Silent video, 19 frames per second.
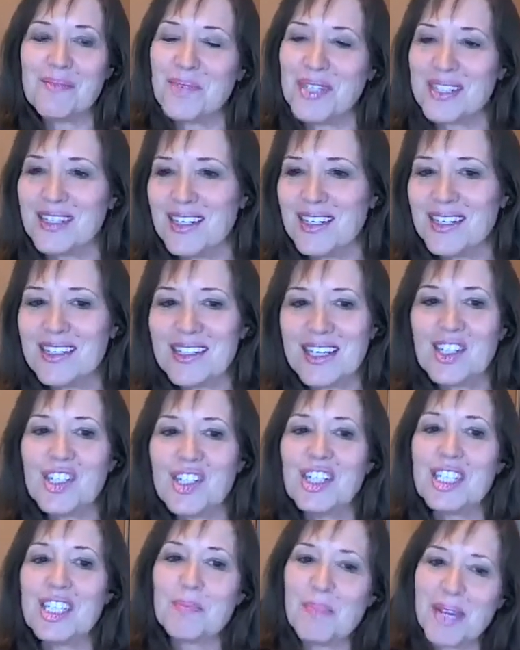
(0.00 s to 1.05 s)
business, and she
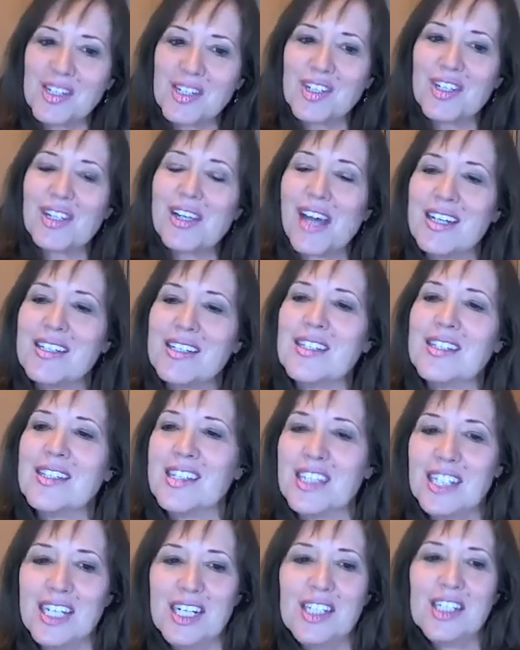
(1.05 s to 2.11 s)
specializes in
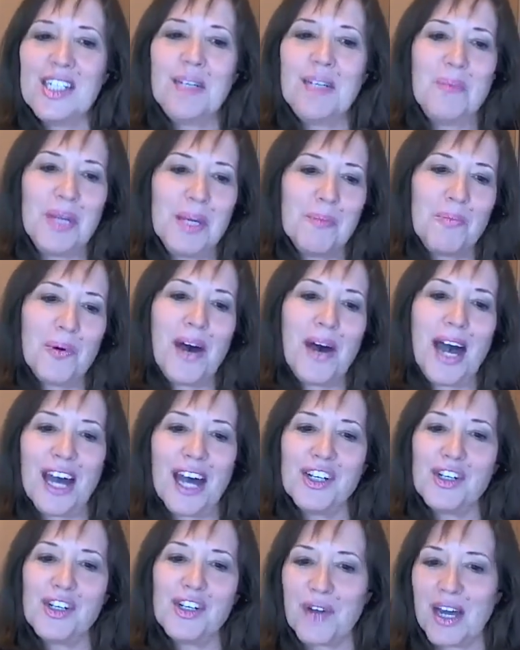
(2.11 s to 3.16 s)
teaching people how to
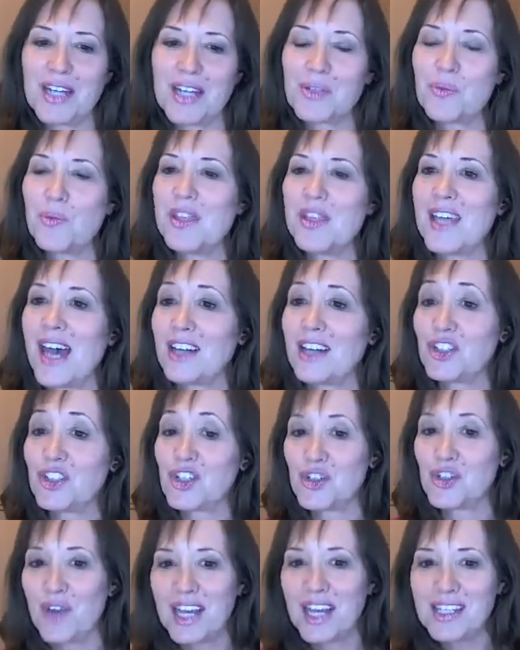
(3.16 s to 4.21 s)
dress without
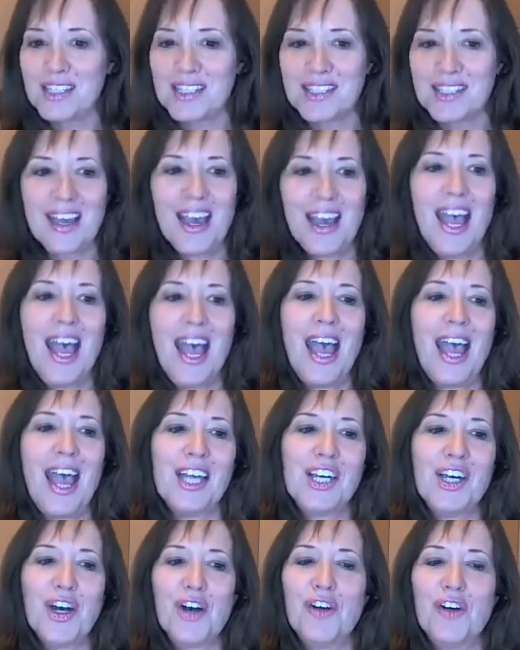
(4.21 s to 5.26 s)
stress and
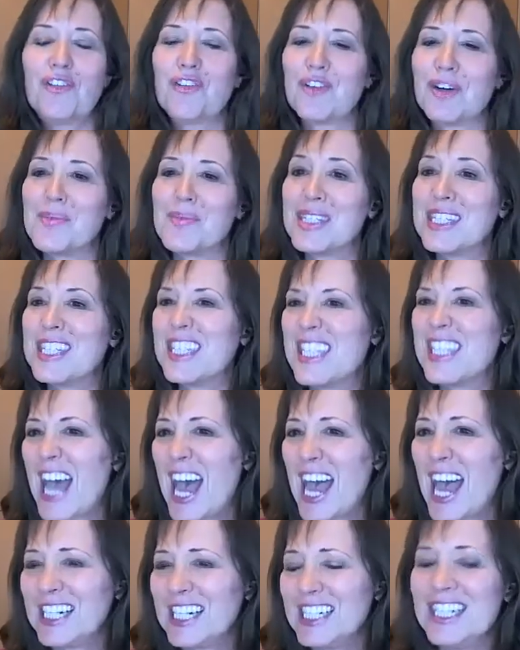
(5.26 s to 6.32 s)
go from
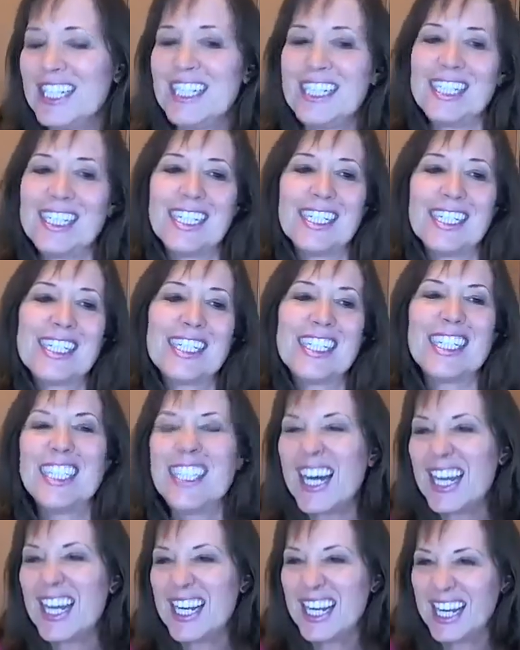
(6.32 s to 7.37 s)
stagnant to
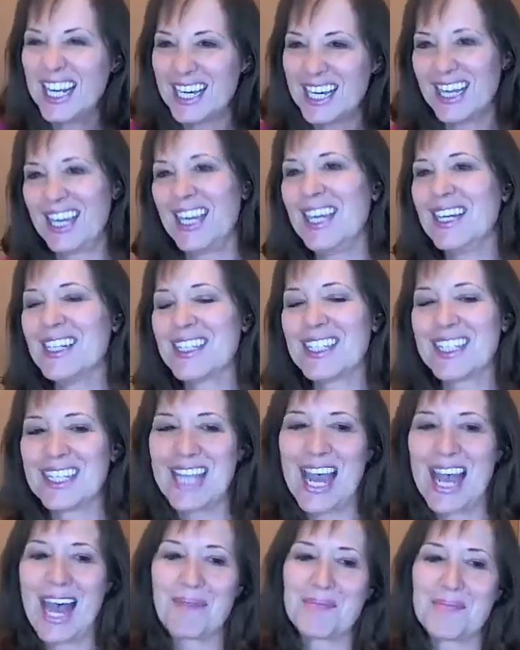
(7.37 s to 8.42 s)
stunning in a
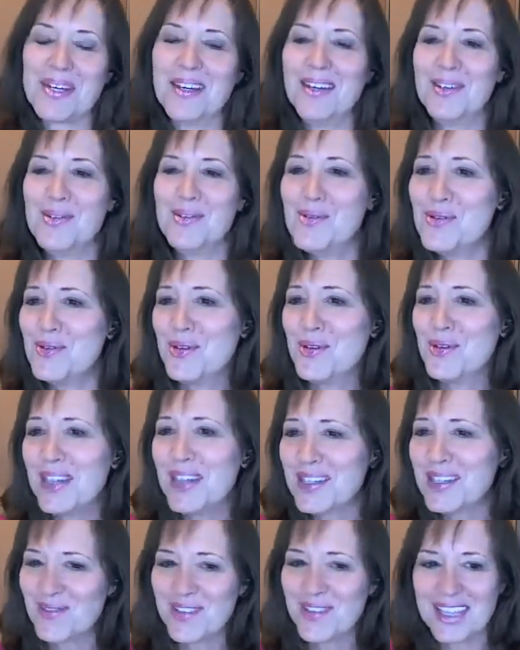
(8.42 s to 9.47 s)
snap. Ooh, who
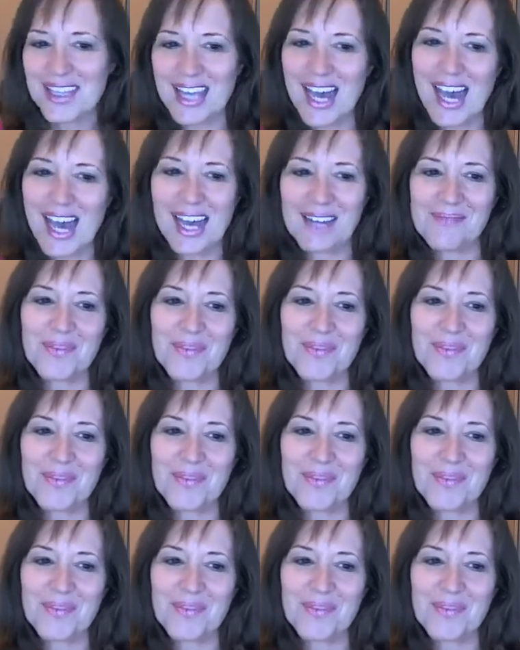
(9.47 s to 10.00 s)
doesn't want that?